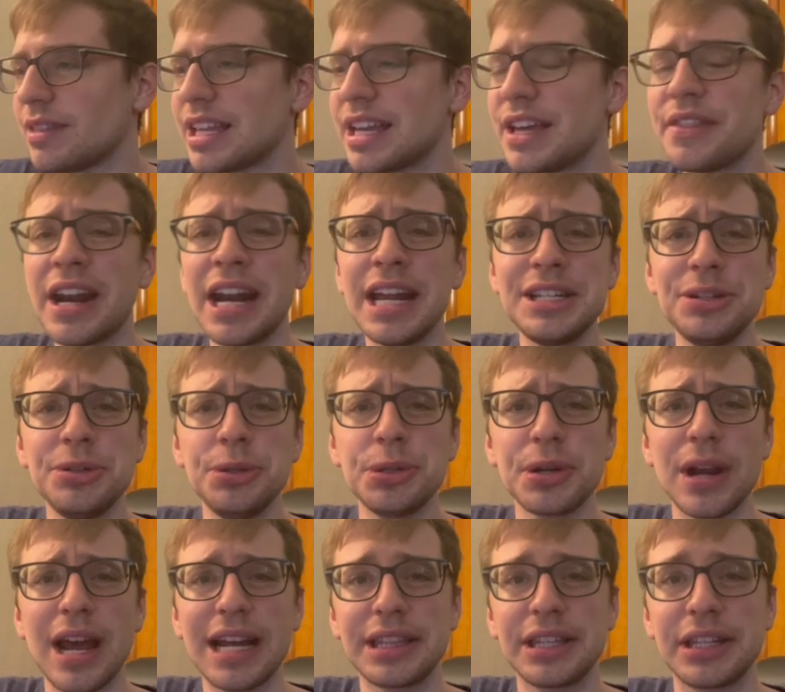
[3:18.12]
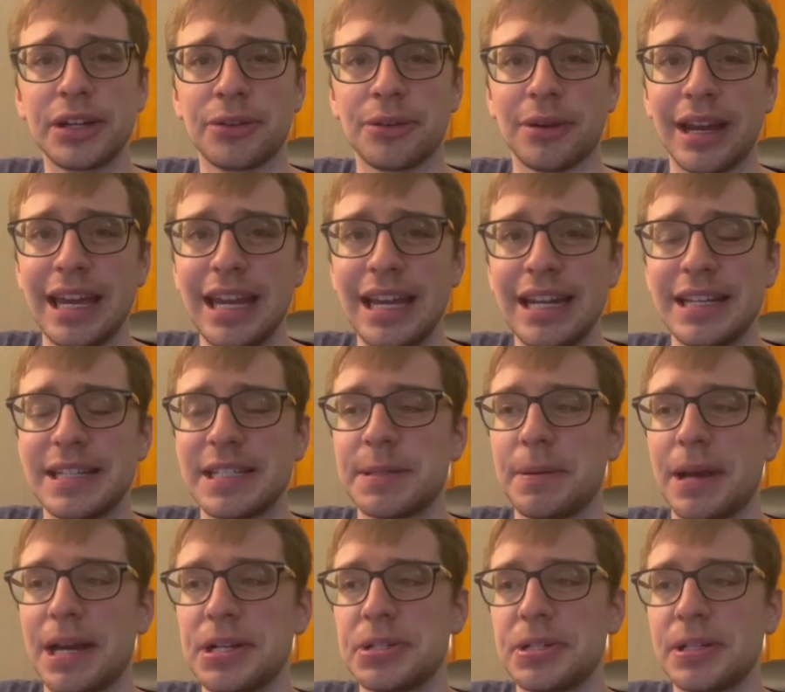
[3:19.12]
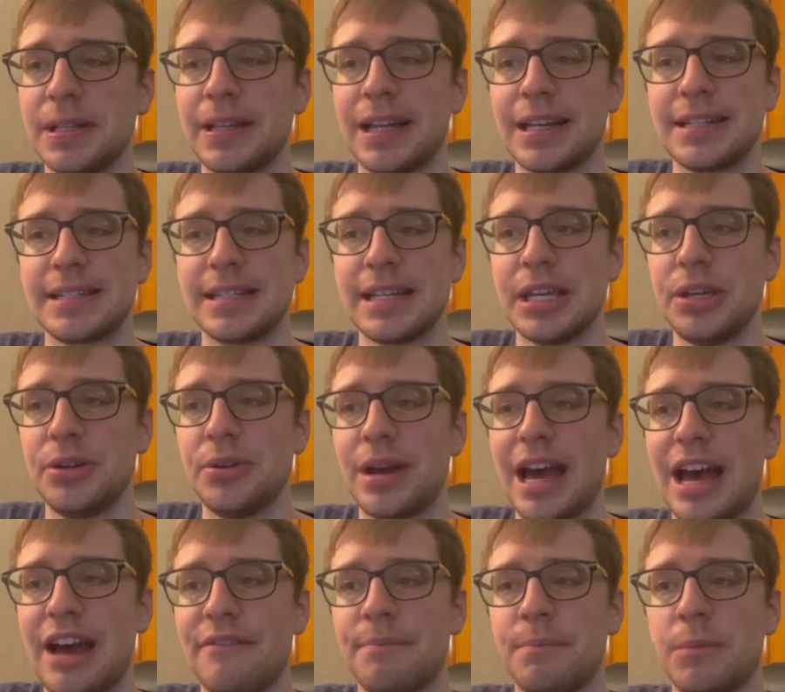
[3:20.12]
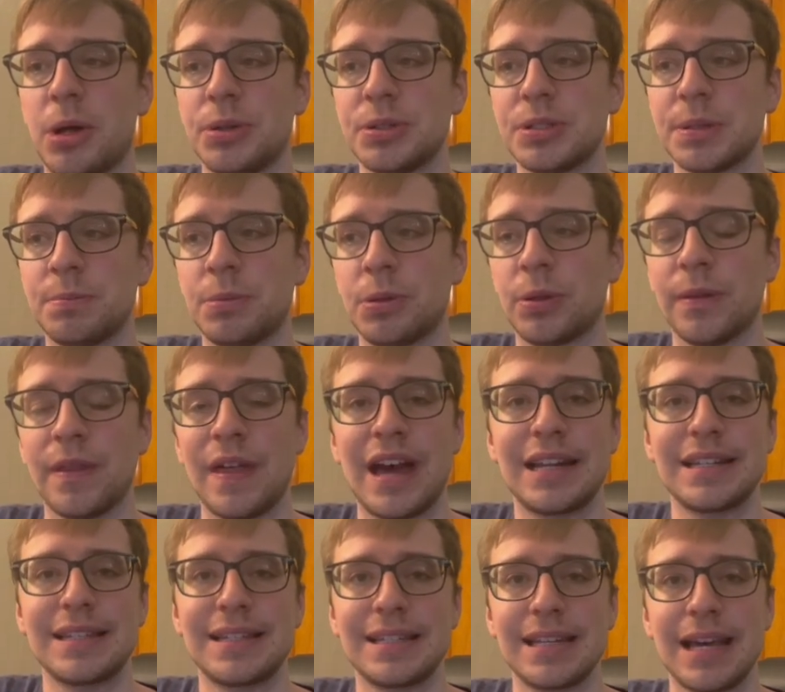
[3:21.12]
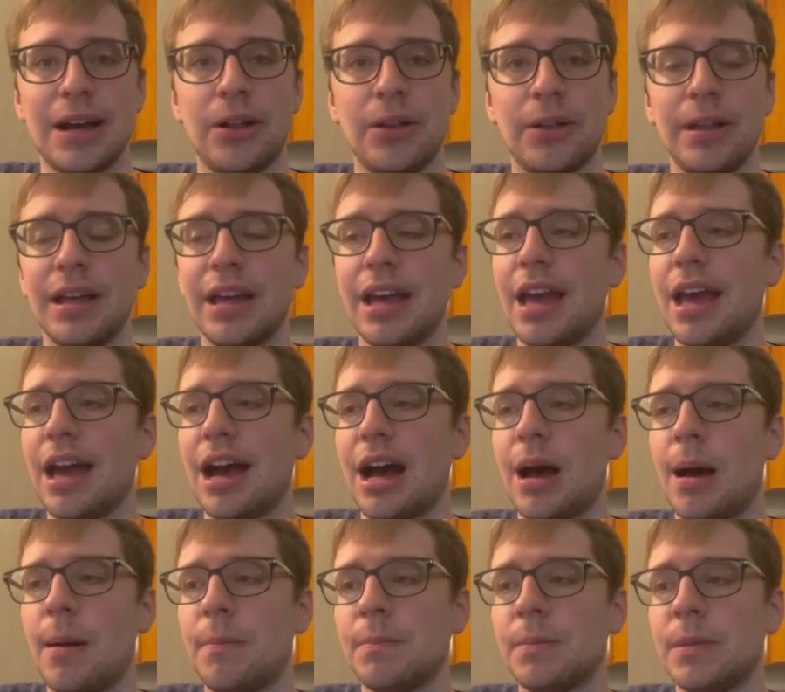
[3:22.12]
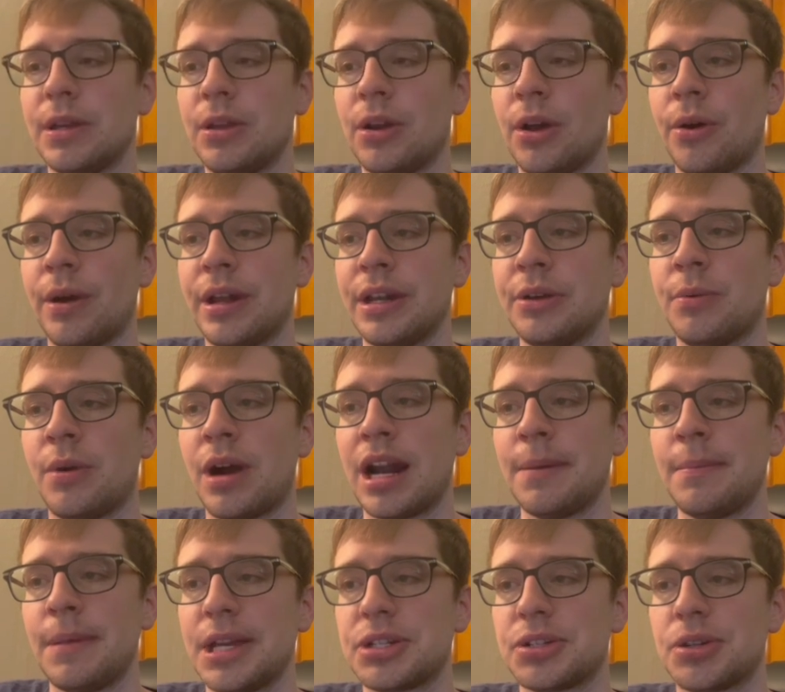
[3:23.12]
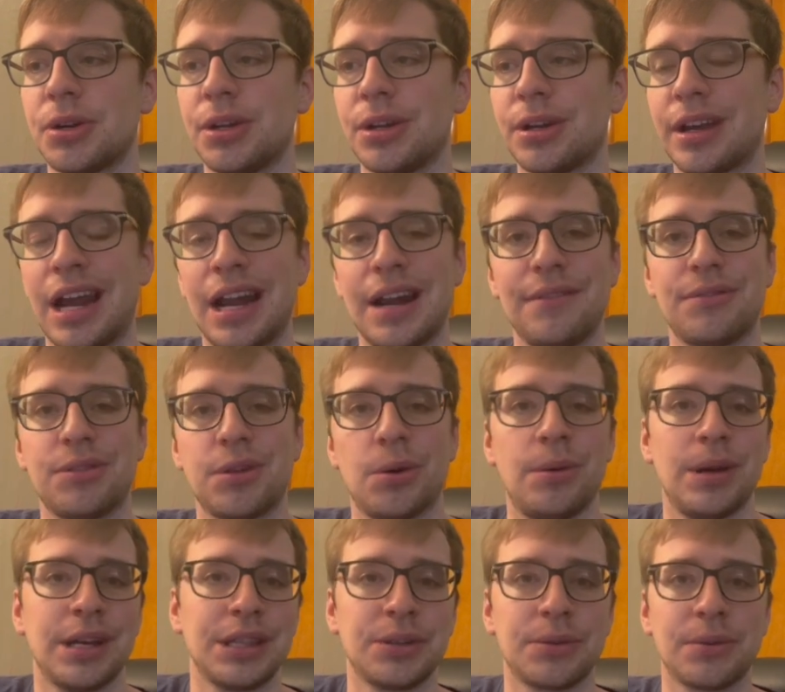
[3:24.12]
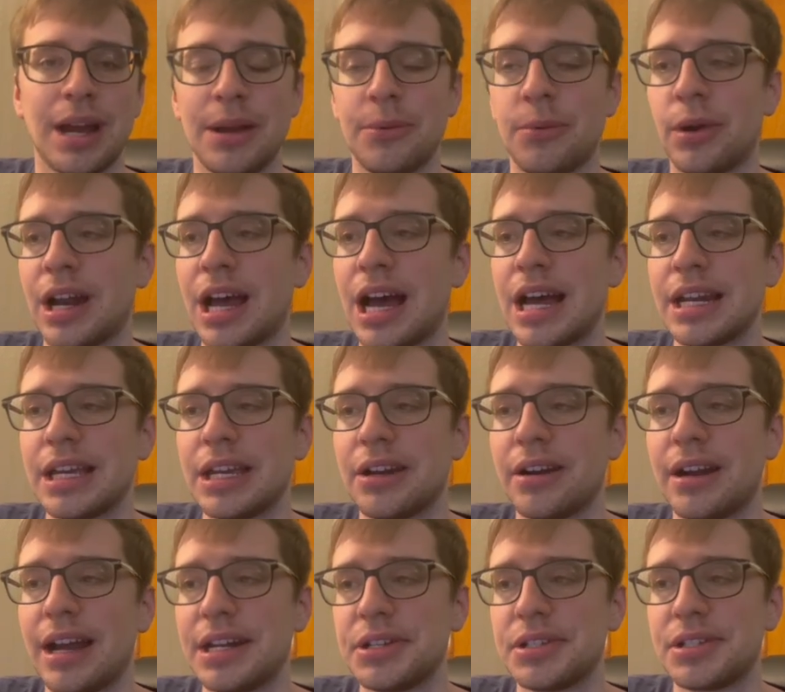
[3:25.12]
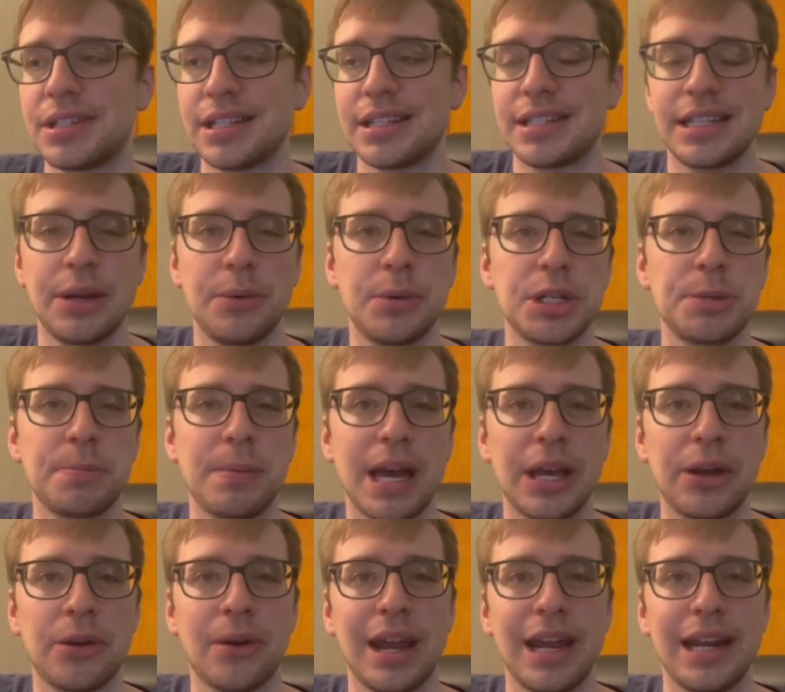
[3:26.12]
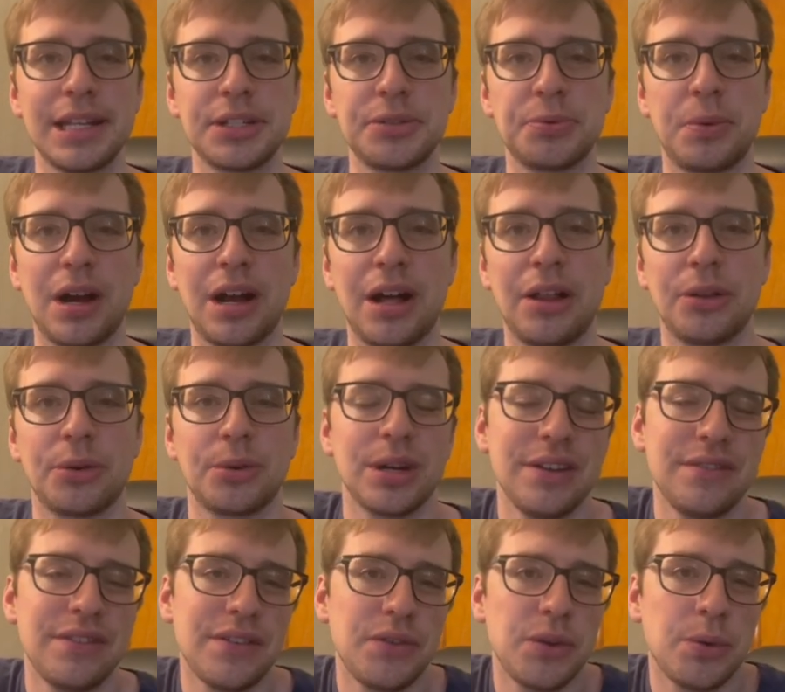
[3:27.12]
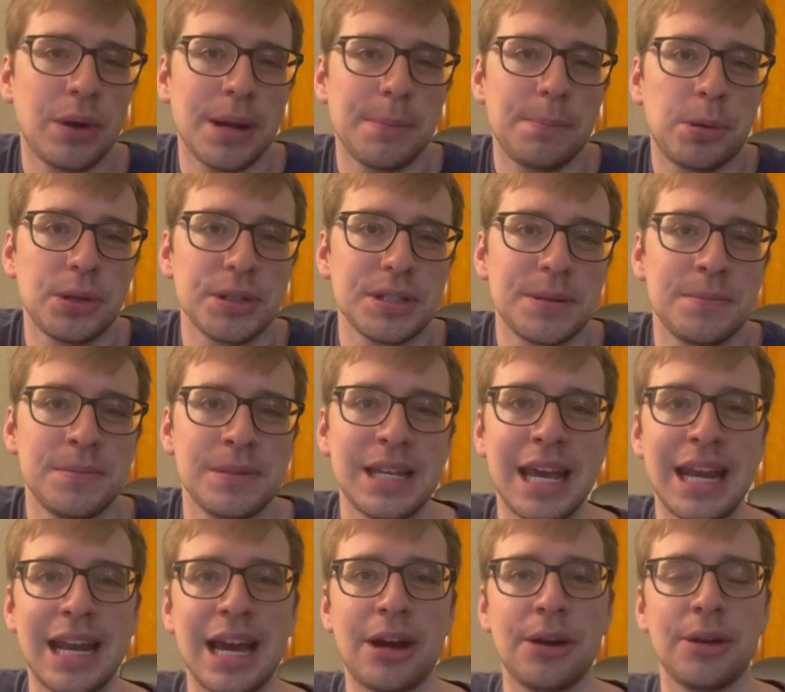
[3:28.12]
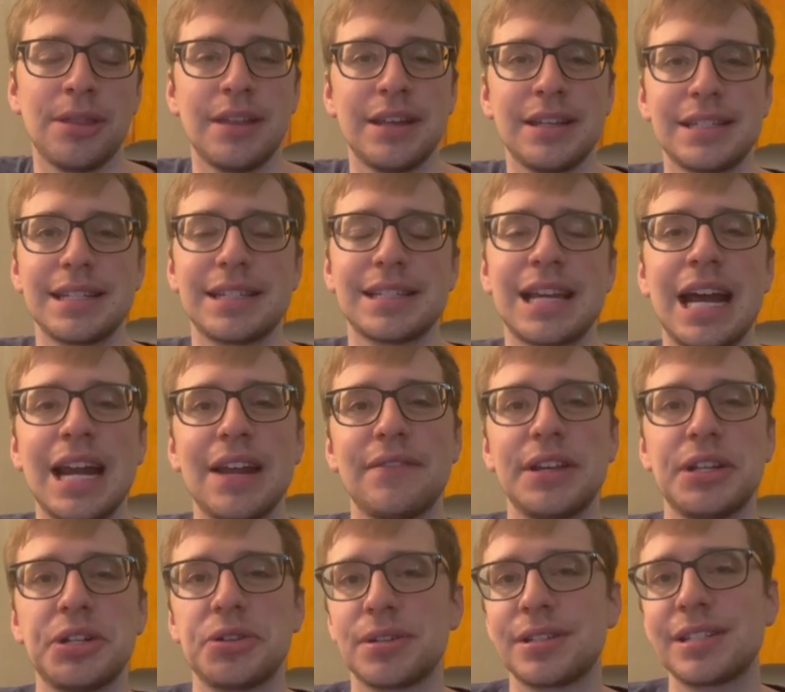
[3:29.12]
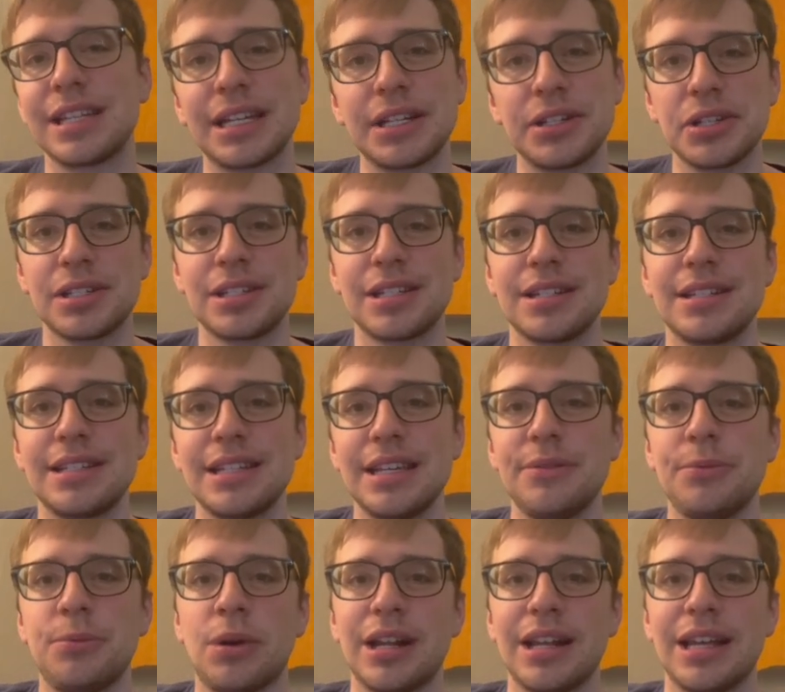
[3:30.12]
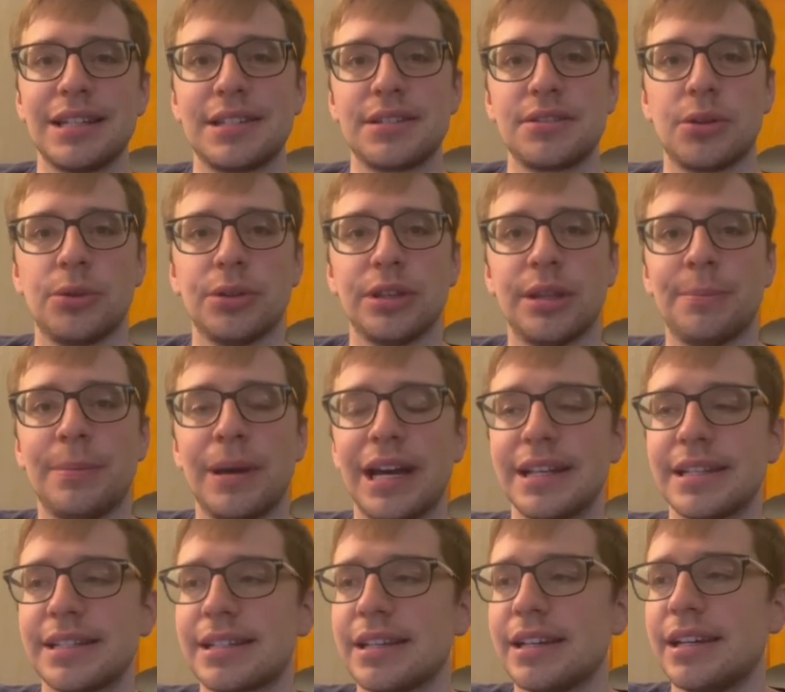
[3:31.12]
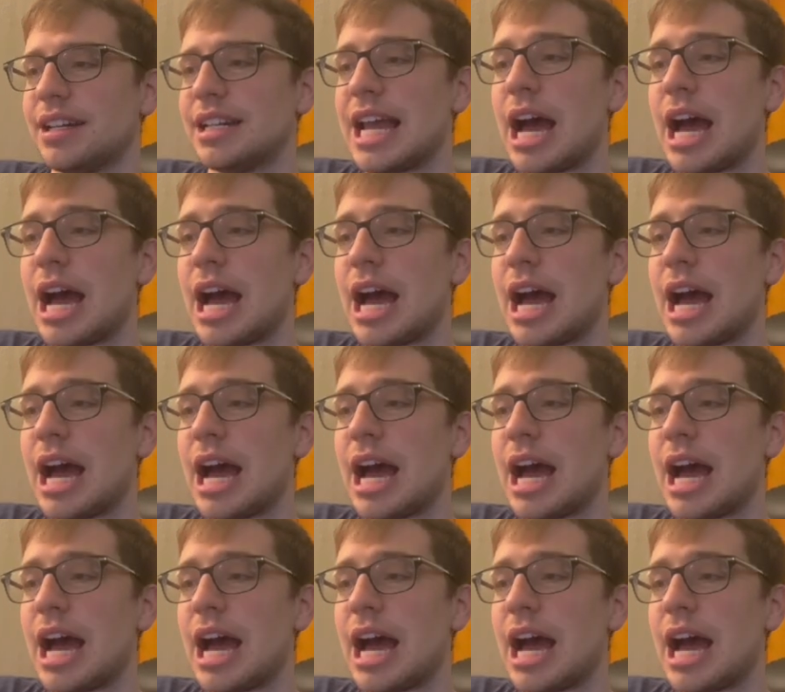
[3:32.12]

Then I do track the grade, especially let's say you have multiple that sell, and you want to make sure you're kind of throwing the right one on here. I just distinguish by grade as well. Or even if you want to pull some data out of this, it's kind of interesting just to see what has sold the best.